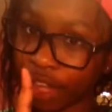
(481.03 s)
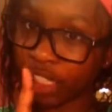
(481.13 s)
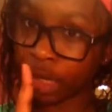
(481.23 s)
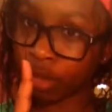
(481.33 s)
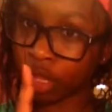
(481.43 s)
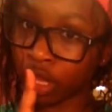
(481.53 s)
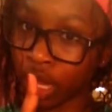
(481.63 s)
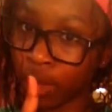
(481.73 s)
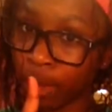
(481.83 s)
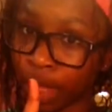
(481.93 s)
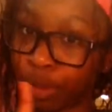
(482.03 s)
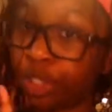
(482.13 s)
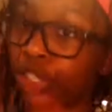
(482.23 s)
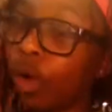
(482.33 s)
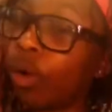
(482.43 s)
FaceTime on the iPad,
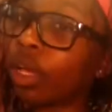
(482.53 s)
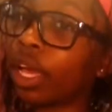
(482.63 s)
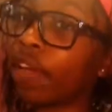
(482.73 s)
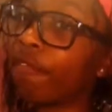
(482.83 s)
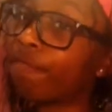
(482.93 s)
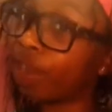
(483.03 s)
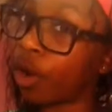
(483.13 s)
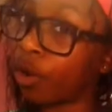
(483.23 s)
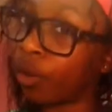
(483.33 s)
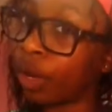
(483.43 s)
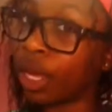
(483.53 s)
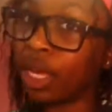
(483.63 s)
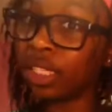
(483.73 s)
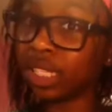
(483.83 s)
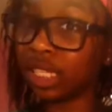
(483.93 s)
but you don't get phone,
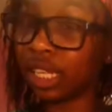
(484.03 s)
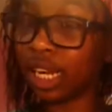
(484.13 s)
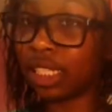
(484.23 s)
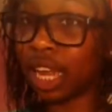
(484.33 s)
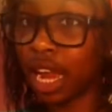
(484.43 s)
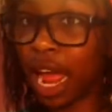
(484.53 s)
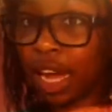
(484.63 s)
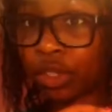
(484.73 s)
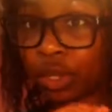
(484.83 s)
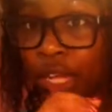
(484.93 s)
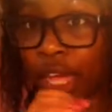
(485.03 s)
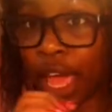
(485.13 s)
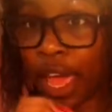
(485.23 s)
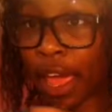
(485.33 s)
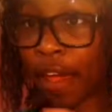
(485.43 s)
since that is not actually
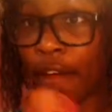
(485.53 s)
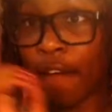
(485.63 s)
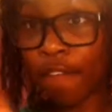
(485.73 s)
a